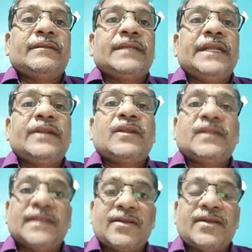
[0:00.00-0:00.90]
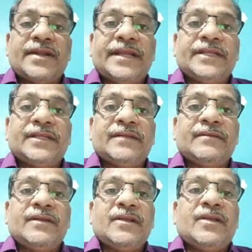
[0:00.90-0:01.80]
intracellular addition.
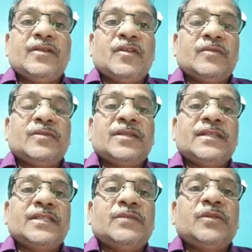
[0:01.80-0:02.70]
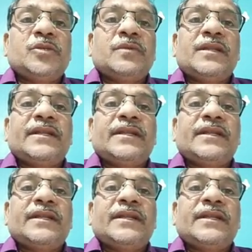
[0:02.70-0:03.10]
You observe this visually,